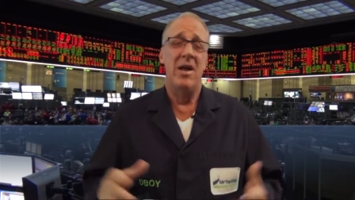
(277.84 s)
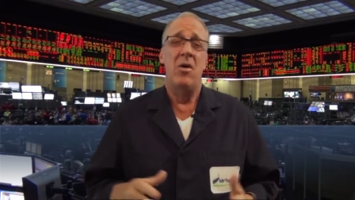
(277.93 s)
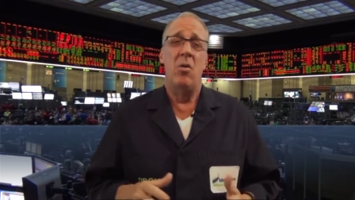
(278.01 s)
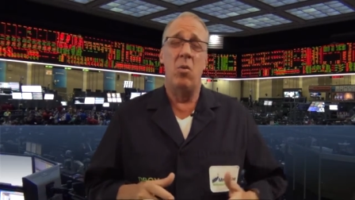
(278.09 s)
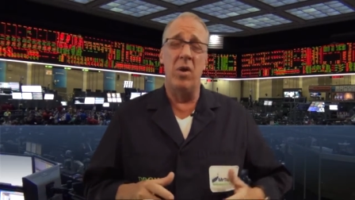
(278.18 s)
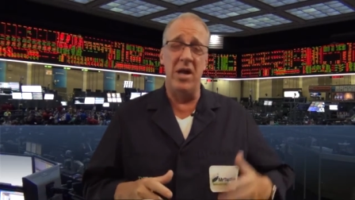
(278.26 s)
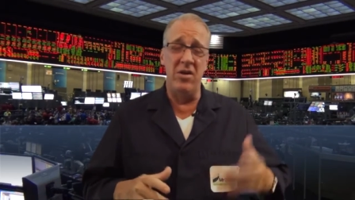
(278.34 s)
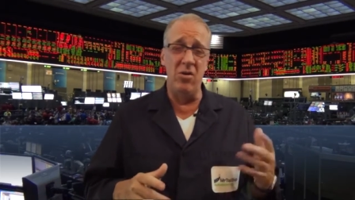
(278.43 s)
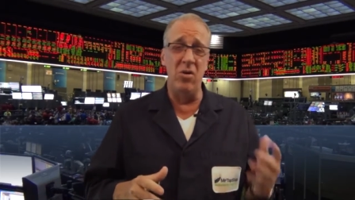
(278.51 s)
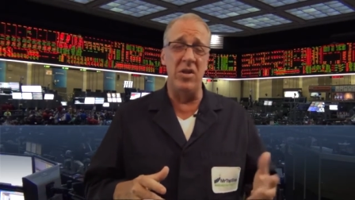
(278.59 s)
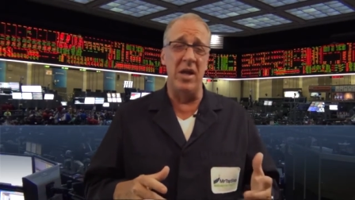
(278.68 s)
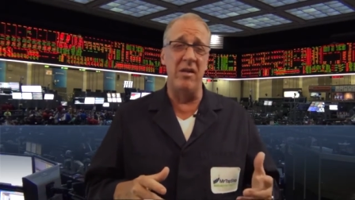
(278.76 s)
What I do
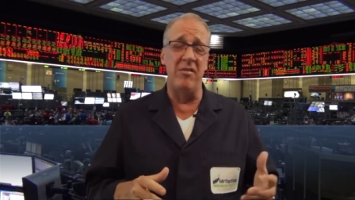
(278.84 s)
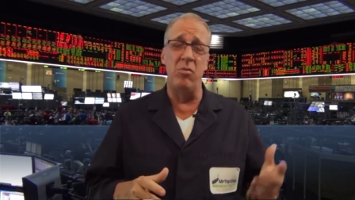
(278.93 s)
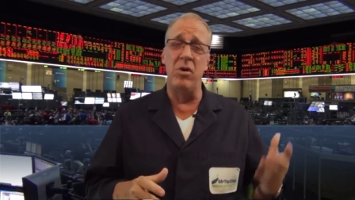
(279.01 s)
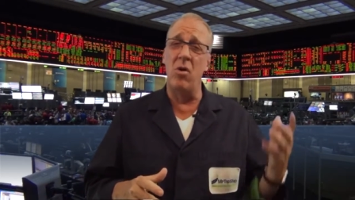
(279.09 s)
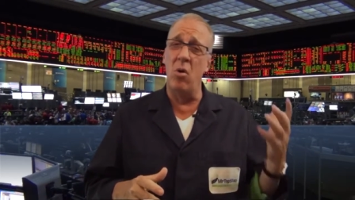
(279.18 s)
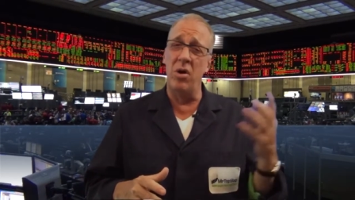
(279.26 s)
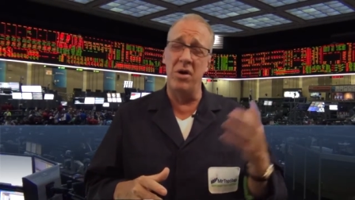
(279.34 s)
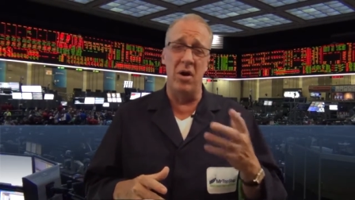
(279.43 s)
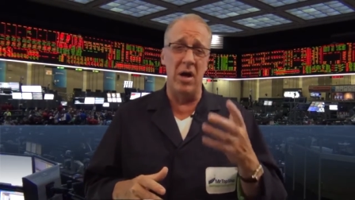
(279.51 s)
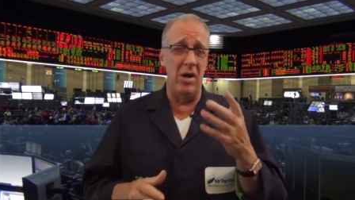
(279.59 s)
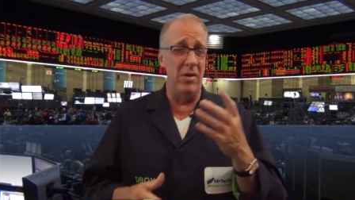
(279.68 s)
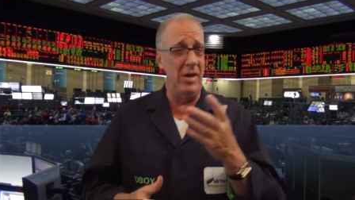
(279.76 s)
think is we go into
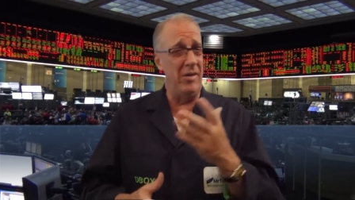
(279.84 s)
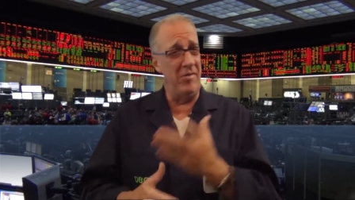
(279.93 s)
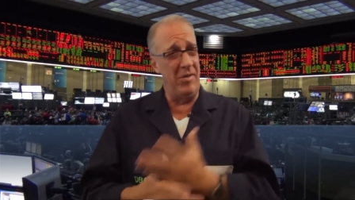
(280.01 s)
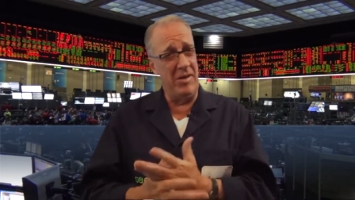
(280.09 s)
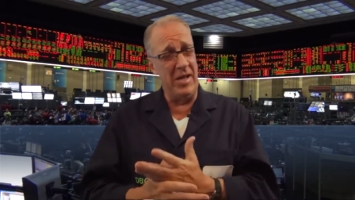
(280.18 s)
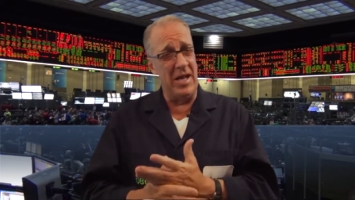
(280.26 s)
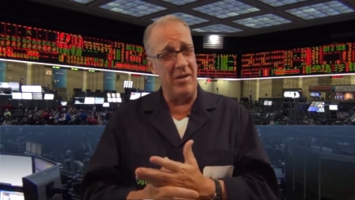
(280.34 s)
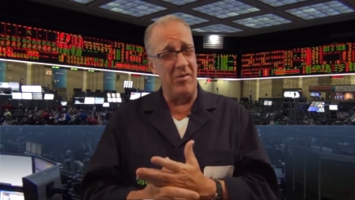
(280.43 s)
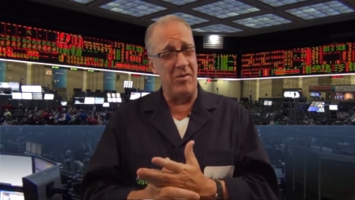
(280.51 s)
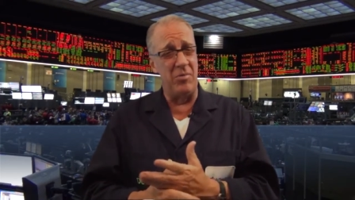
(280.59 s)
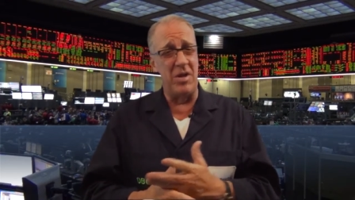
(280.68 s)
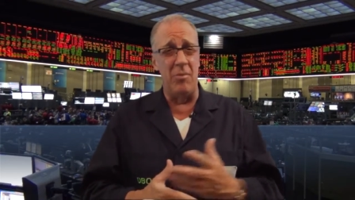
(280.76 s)
the end of
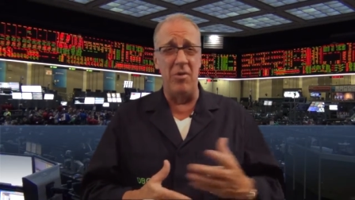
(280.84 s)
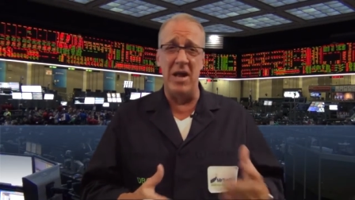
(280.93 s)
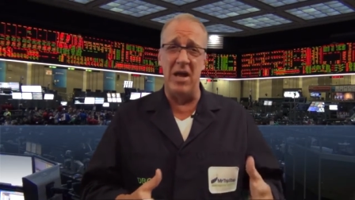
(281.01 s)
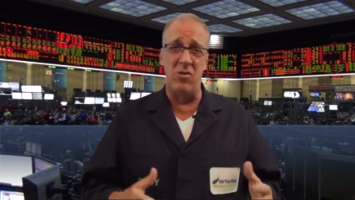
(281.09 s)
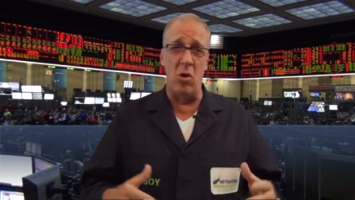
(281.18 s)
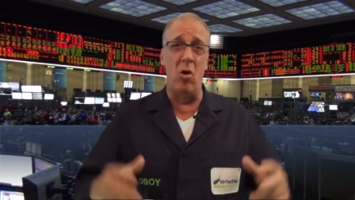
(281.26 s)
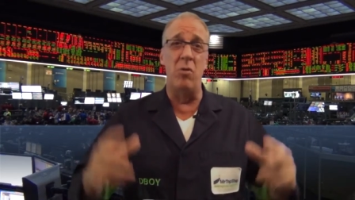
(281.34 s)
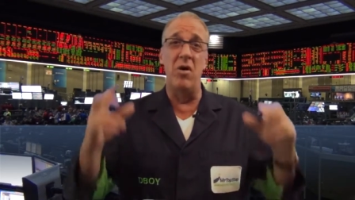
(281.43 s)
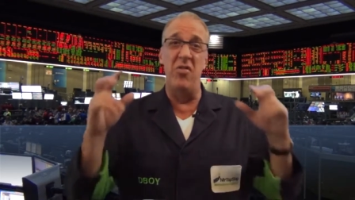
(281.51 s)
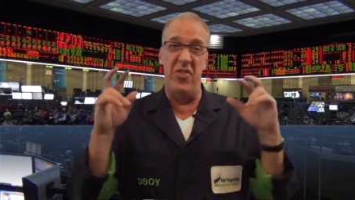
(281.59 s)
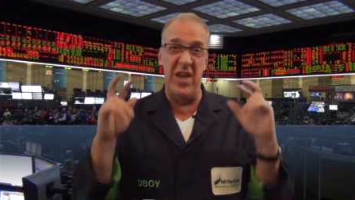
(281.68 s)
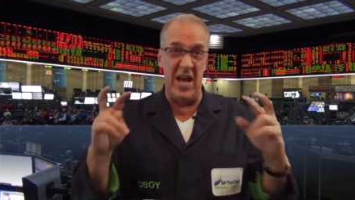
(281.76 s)
September and October,
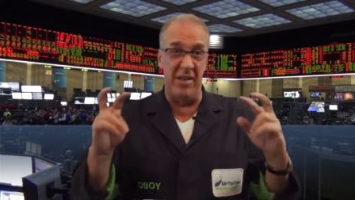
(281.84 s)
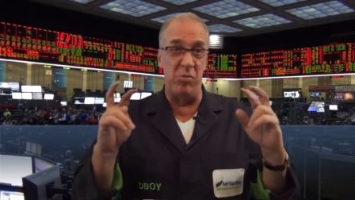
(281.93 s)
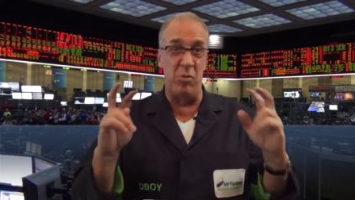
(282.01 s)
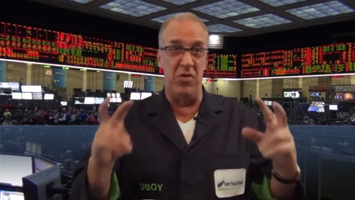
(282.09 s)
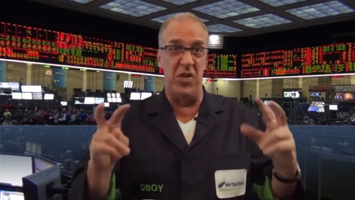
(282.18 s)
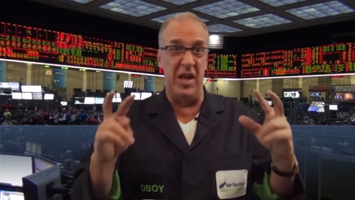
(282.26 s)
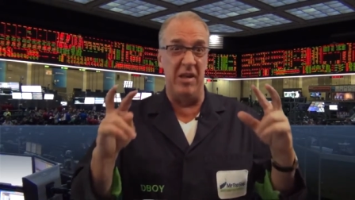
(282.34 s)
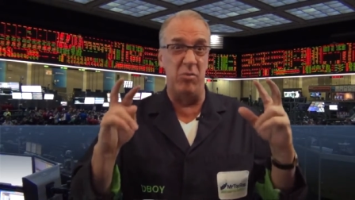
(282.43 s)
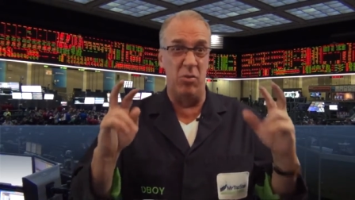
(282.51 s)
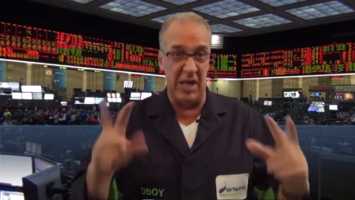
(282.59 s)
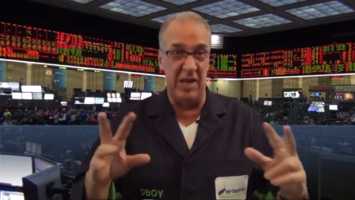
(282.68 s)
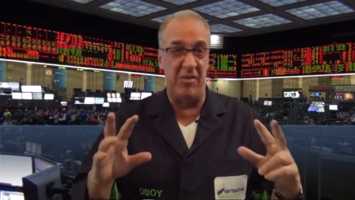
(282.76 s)
that's when things will
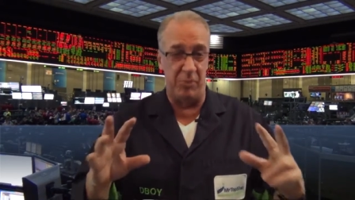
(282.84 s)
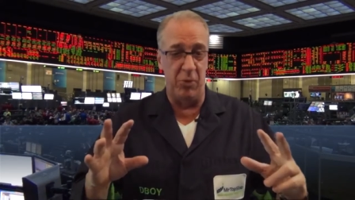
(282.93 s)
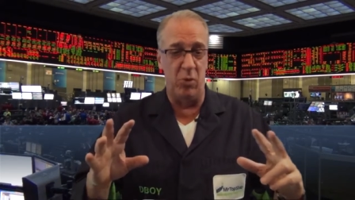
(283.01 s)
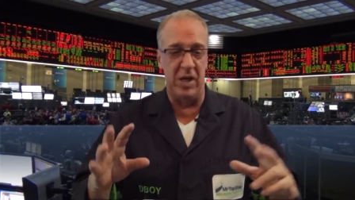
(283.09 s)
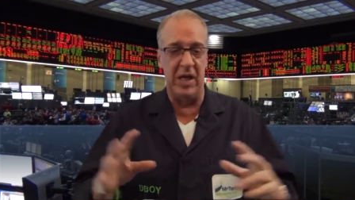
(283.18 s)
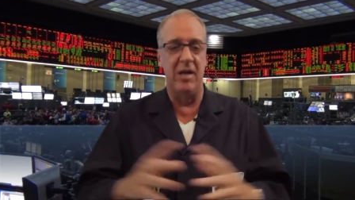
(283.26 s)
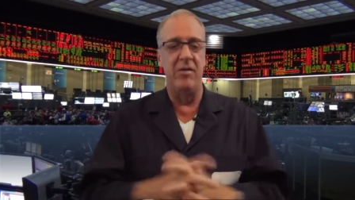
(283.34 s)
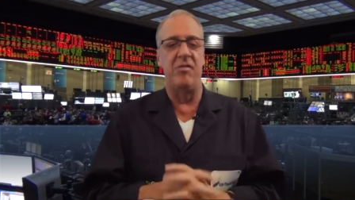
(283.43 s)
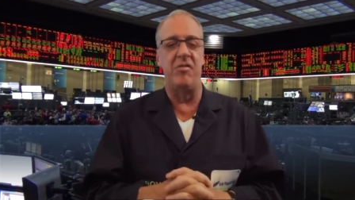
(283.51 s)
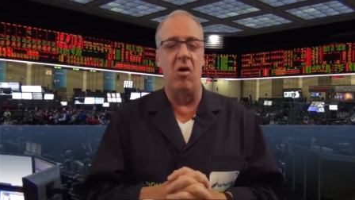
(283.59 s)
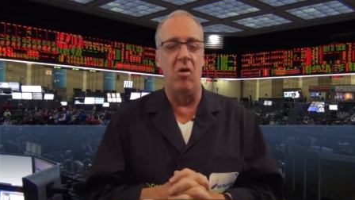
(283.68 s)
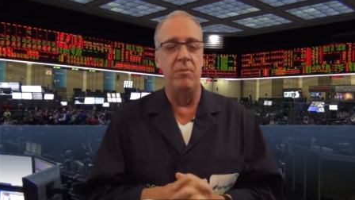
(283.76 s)
get spooky.
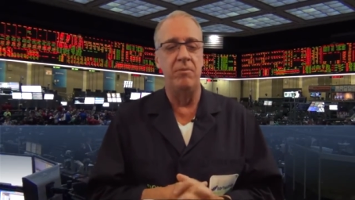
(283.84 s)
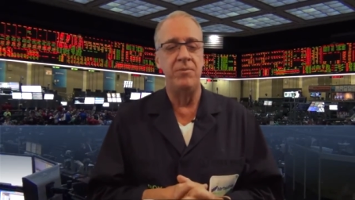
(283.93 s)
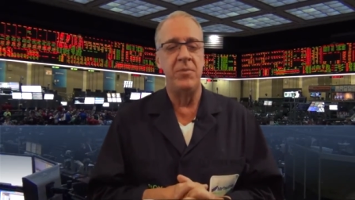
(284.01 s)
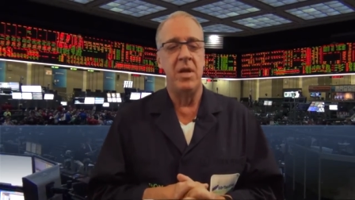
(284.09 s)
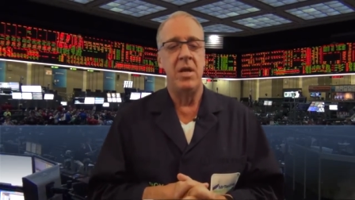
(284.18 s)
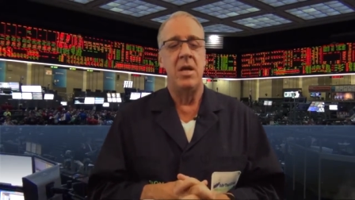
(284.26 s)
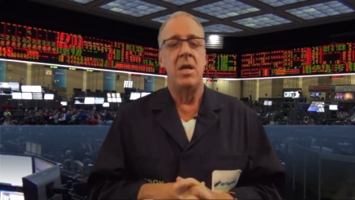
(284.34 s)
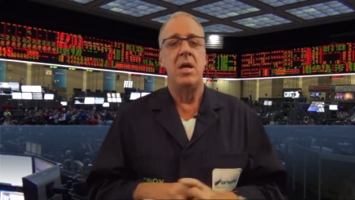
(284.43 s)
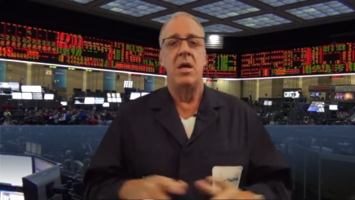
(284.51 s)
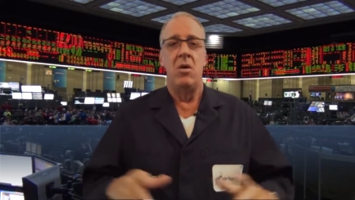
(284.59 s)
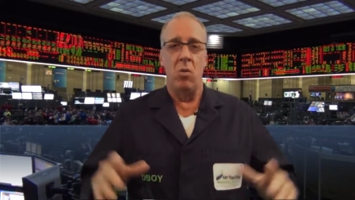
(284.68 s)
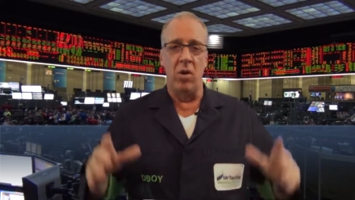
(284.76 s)
So
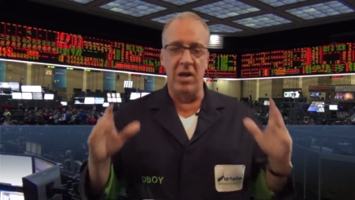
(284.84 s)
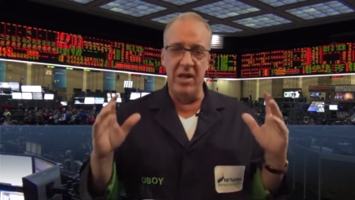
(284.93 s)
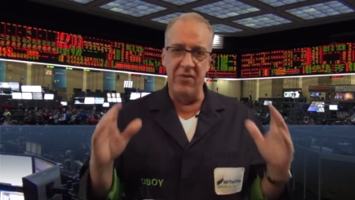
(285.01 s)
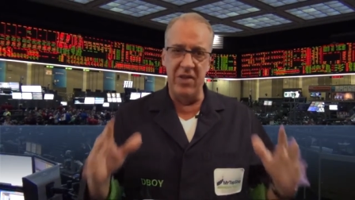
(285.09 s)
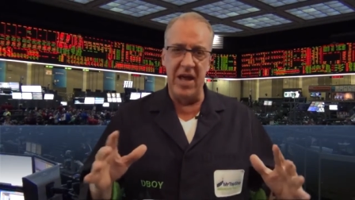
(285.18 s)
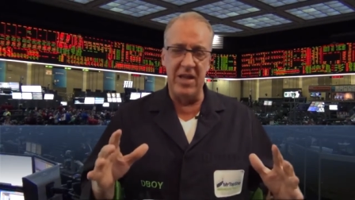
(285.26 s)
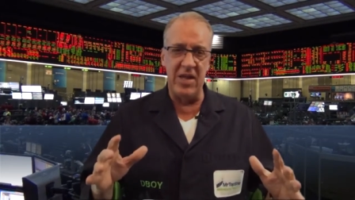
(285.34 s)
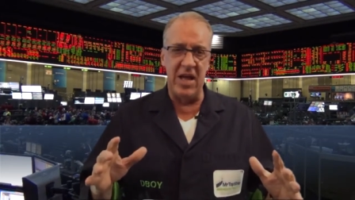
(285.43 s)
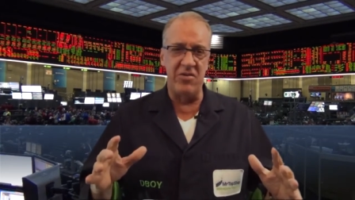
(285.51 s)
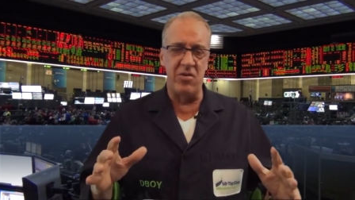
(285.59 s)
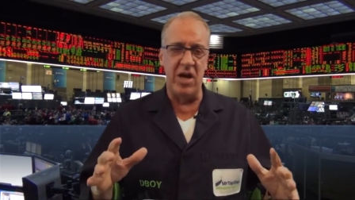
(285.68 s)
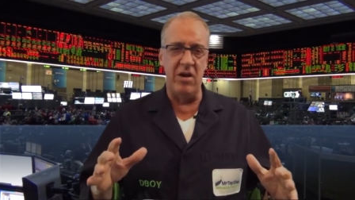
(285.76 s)
we're going to leave it like that,
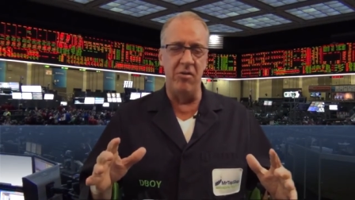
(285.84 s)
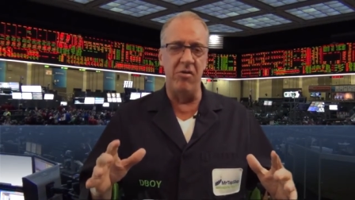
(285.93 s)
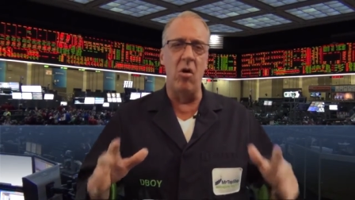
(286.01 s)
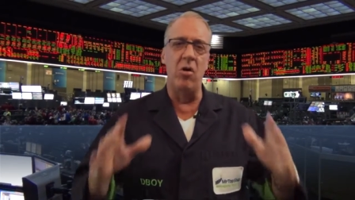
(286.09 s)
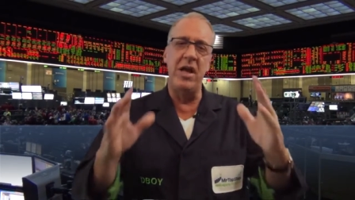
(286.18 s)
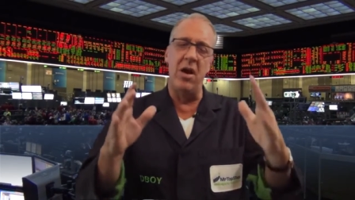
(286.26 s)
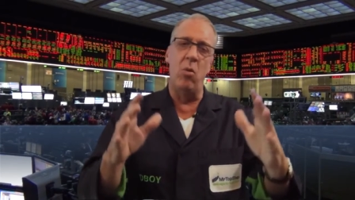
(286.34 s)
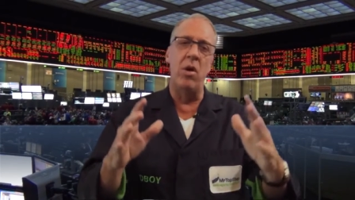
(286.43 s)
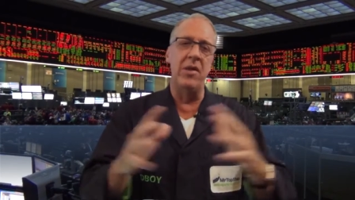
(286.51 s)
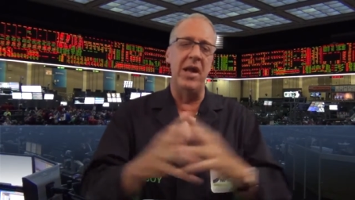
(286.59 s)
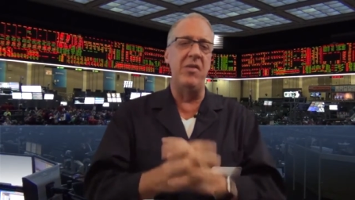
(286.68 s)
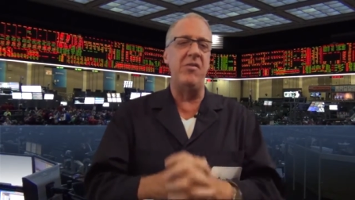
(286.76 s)
traders. Oh, yeah, one
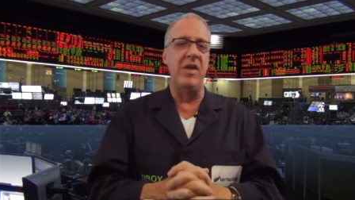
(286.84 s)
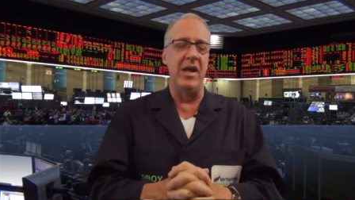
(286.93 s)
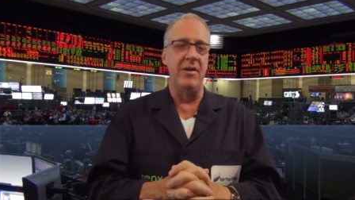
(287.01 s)
last thing.